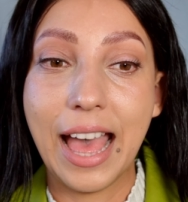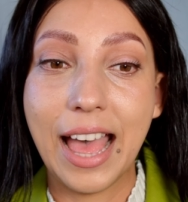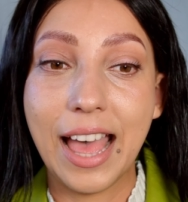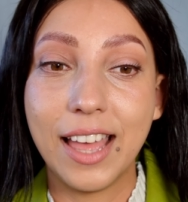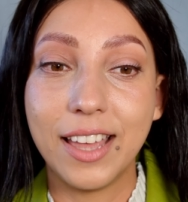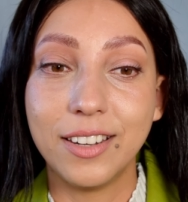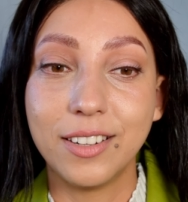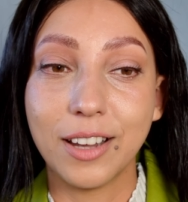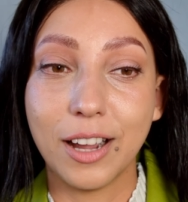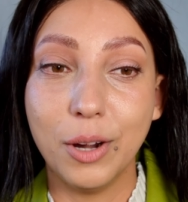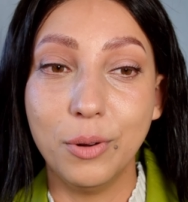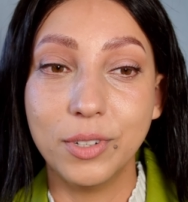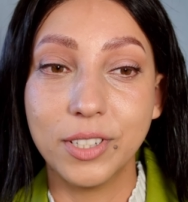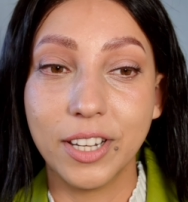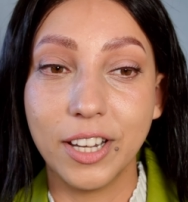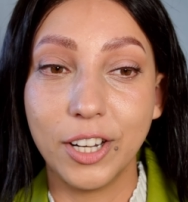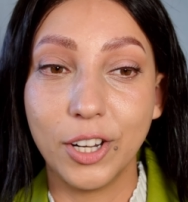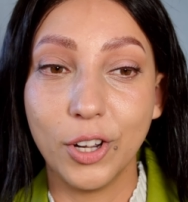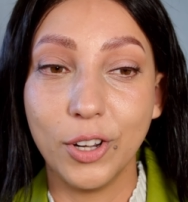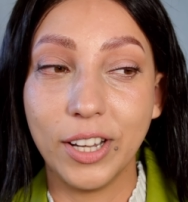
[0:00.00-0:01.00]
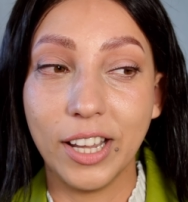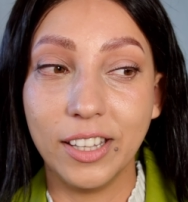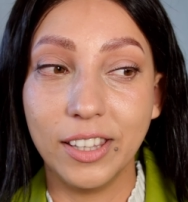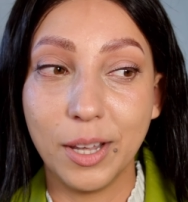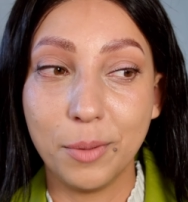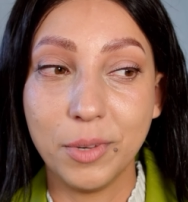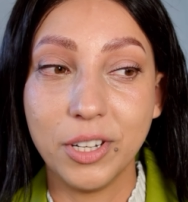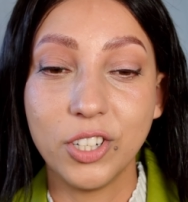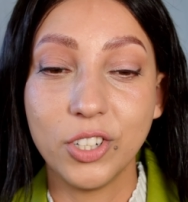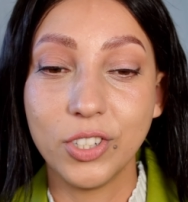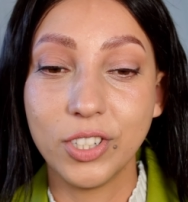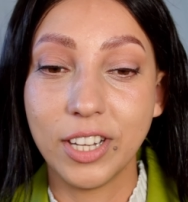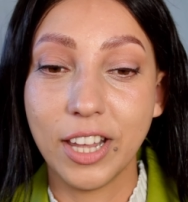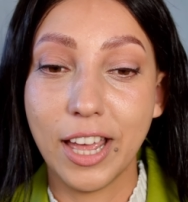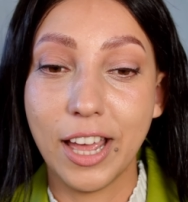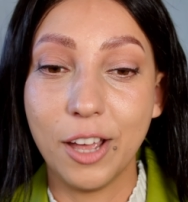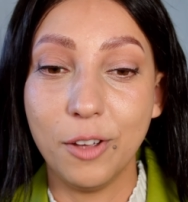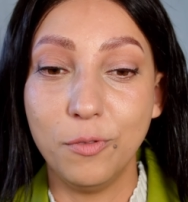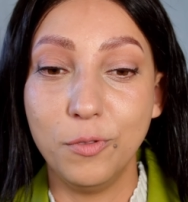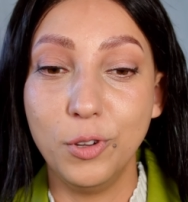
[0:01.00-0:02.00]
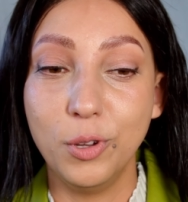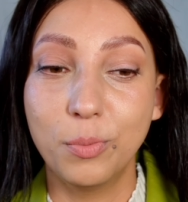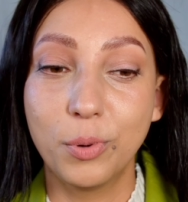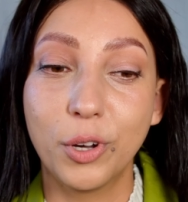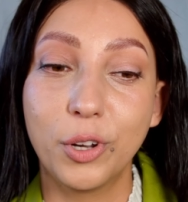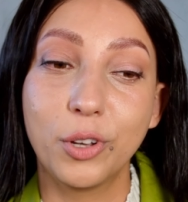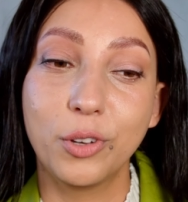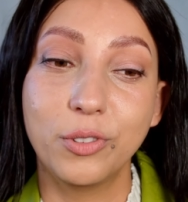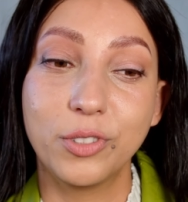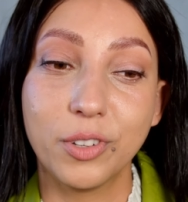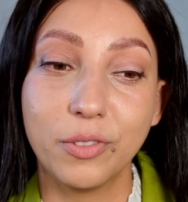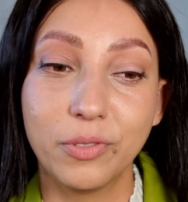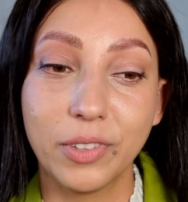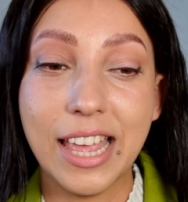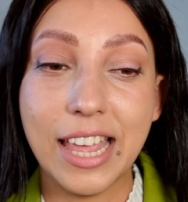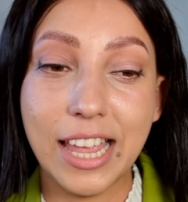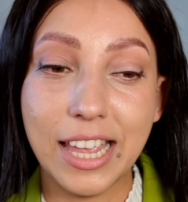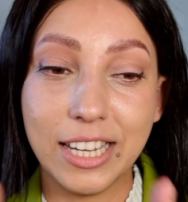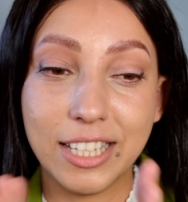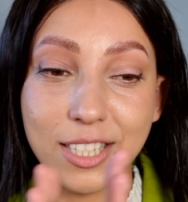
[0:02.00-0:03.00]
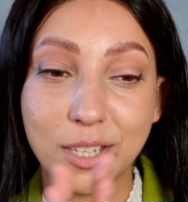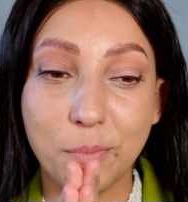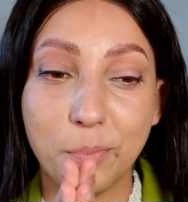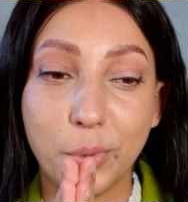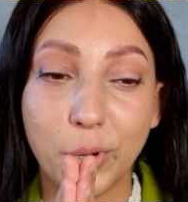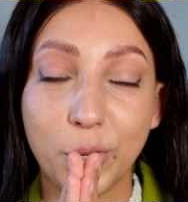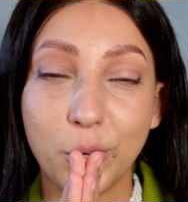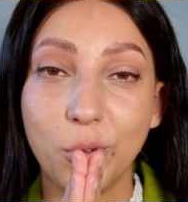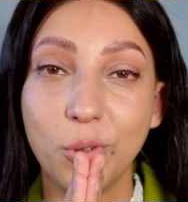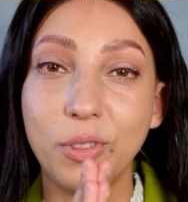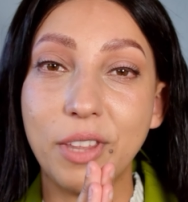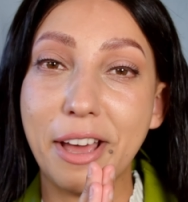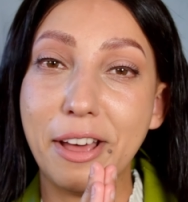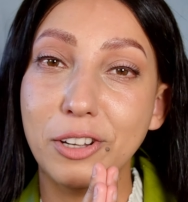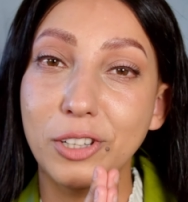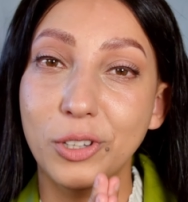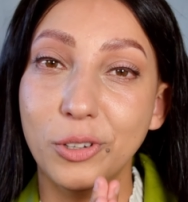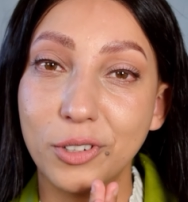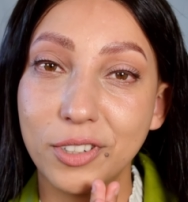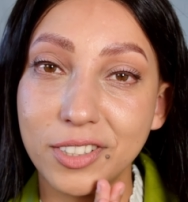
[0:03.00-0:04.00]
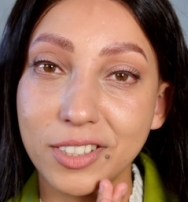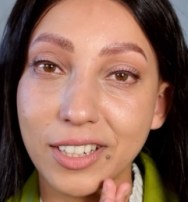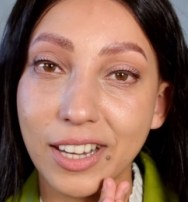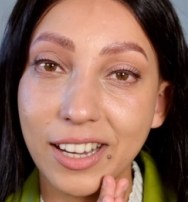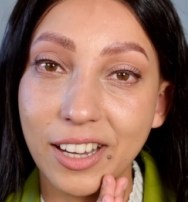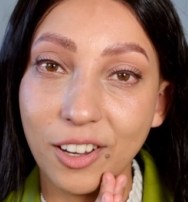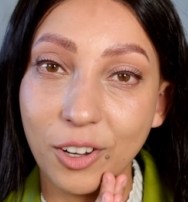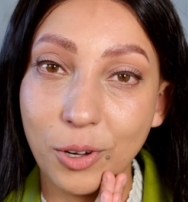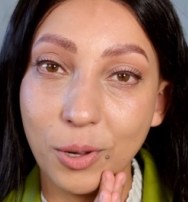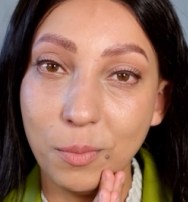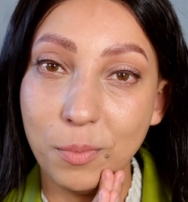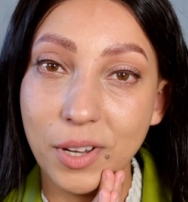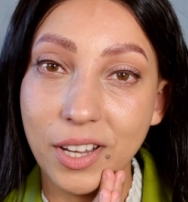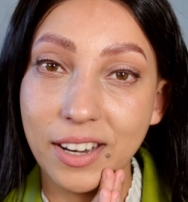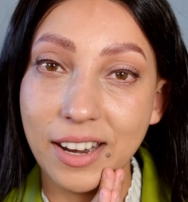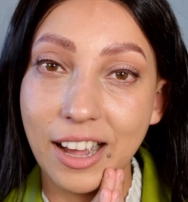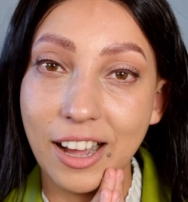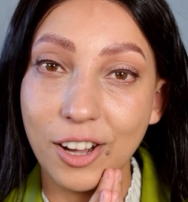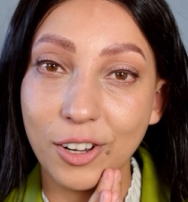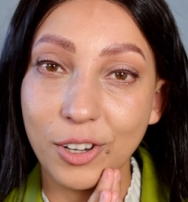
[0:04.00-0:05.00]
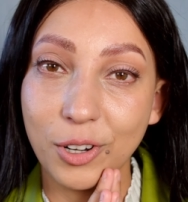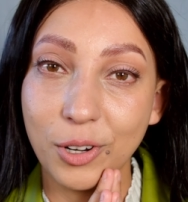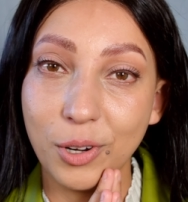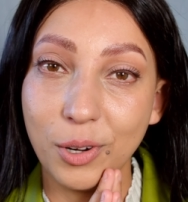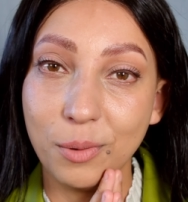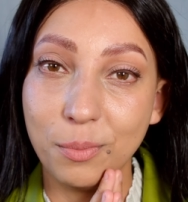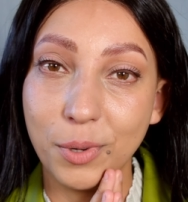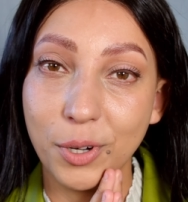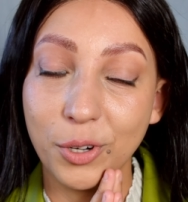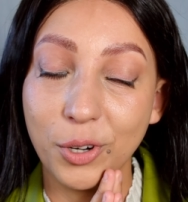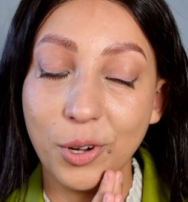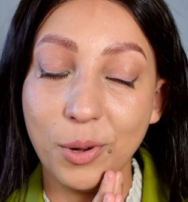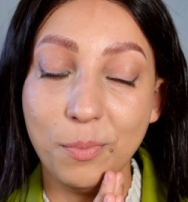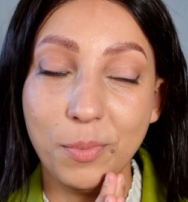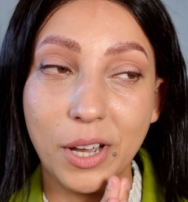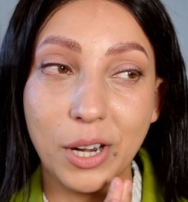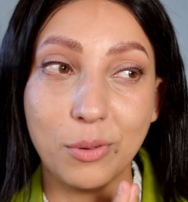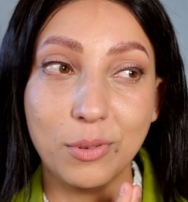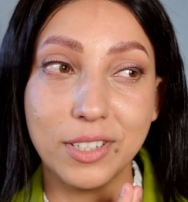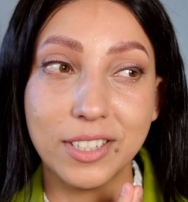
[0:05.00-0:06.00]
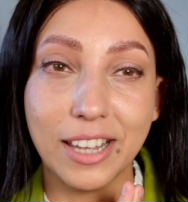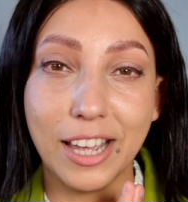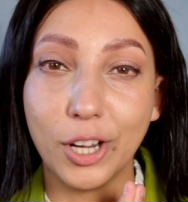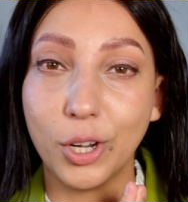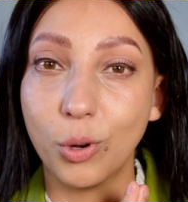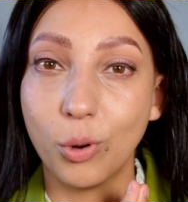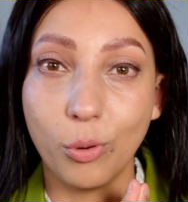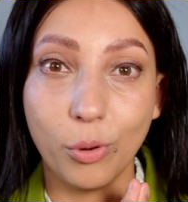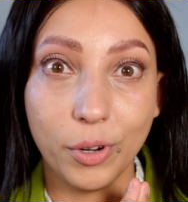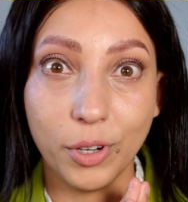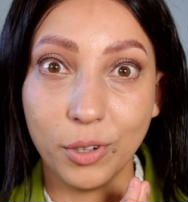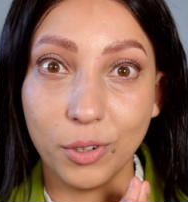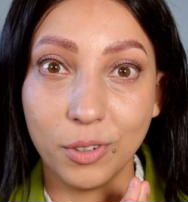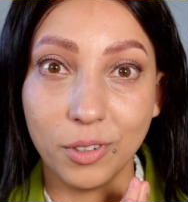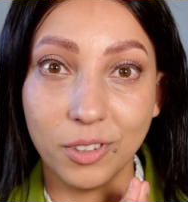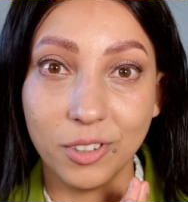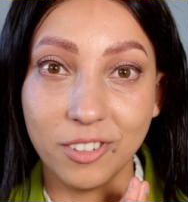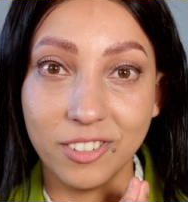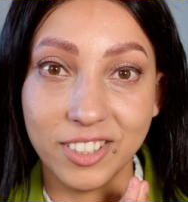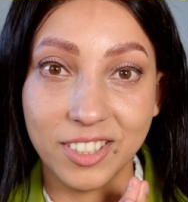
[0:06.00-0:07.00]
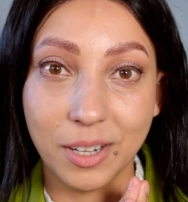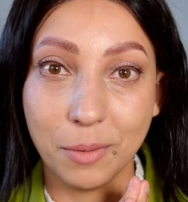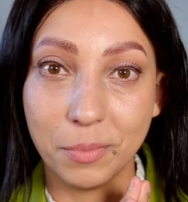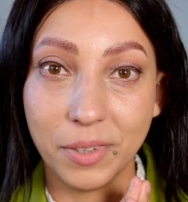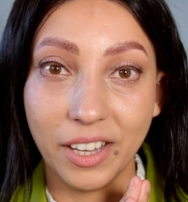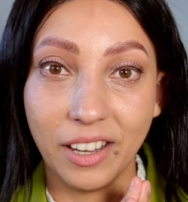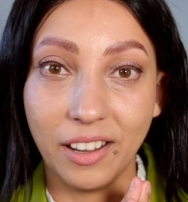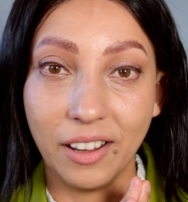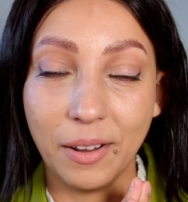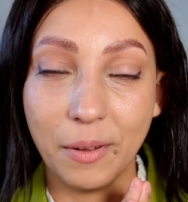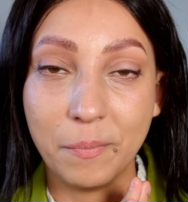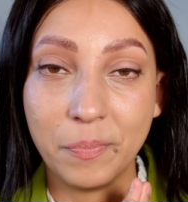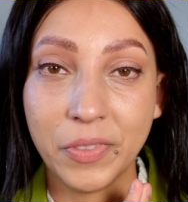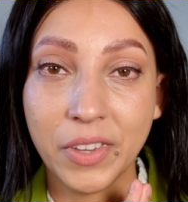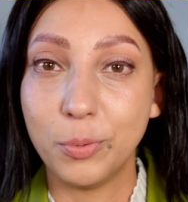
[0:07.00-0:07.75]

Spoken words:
And I was like, okay, let me just get a few bottles of, it's a bottle that looks like it could be an alcohol bottle, but it was like cordial or something.